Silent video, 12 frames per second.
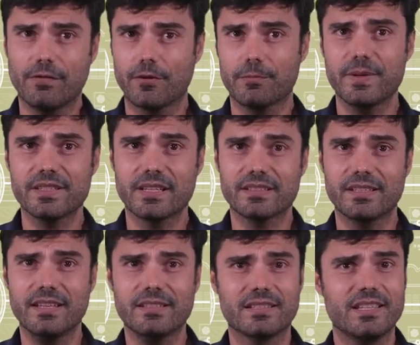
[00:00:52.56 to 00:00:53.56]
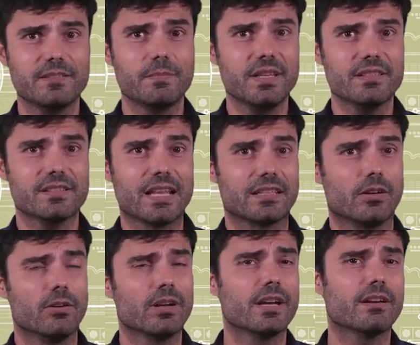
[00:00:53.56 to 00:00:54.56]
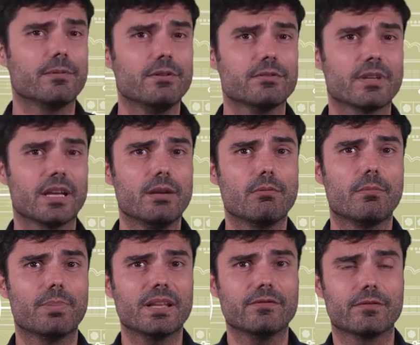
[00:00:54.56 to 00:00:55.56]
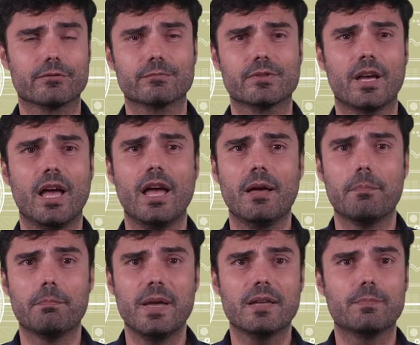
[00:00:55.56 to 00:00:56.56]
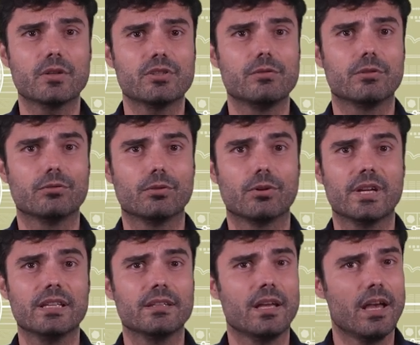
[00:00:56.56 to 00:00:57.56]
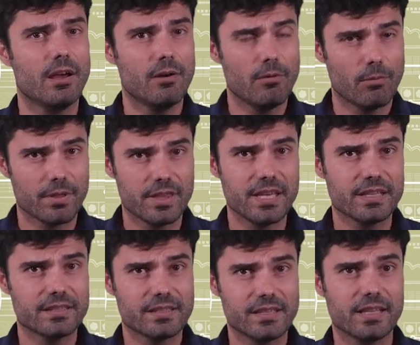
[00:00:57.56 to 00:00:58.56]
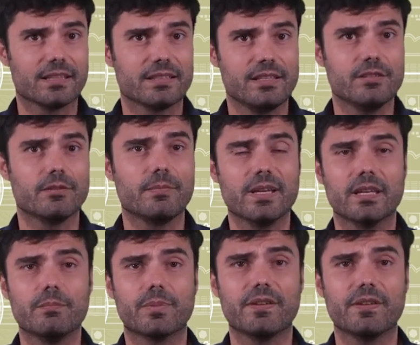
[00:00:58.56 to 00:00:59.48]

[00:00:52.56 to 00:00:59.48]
For businesses, this means that online reviews and eWOM platforms make possible to connect with Gen Z decision-making